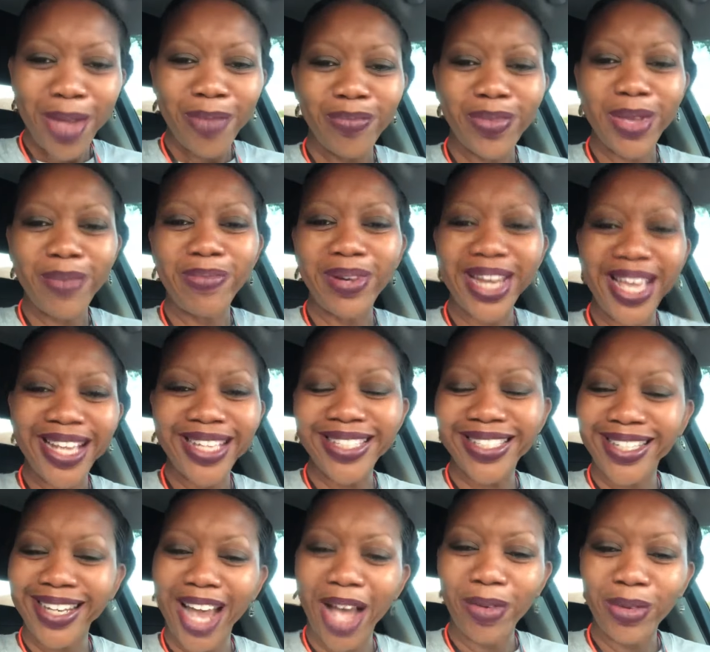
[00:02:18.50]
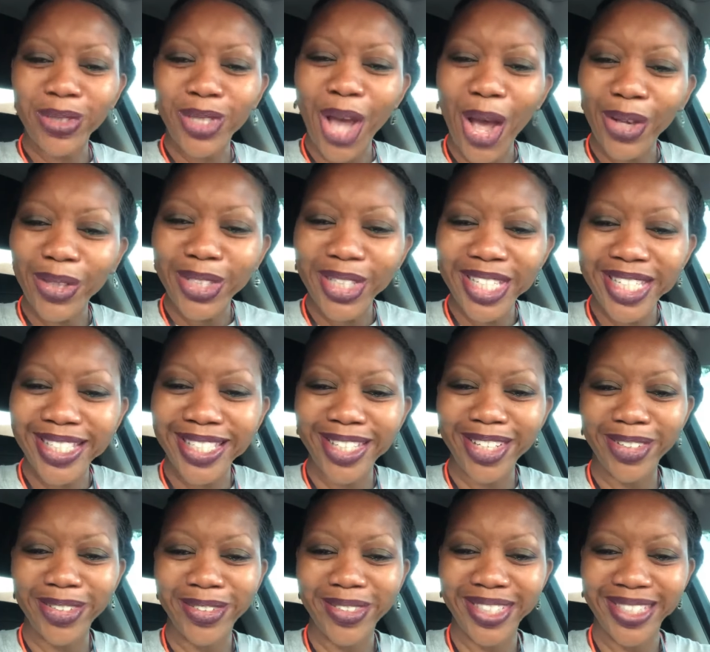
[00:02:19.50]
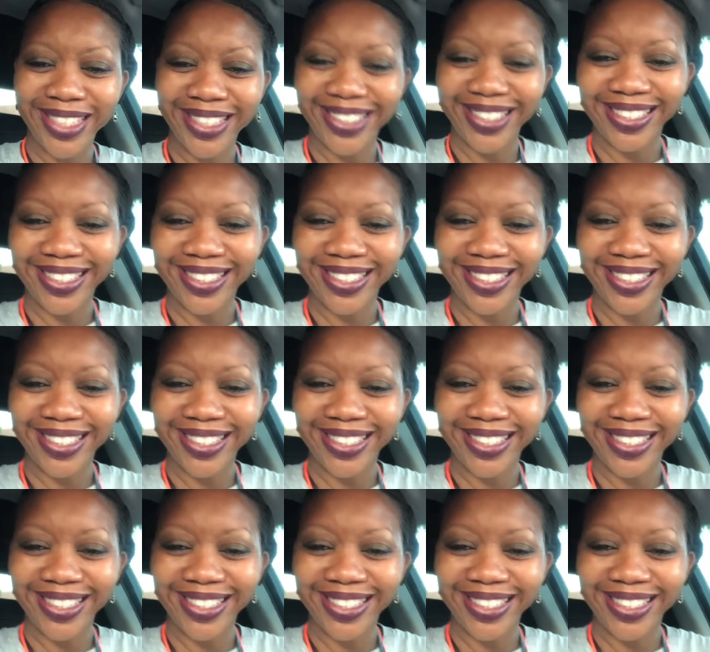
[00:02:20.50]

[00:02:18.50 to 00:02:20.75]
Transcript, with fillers: Be blessed, and I will talk to you soon.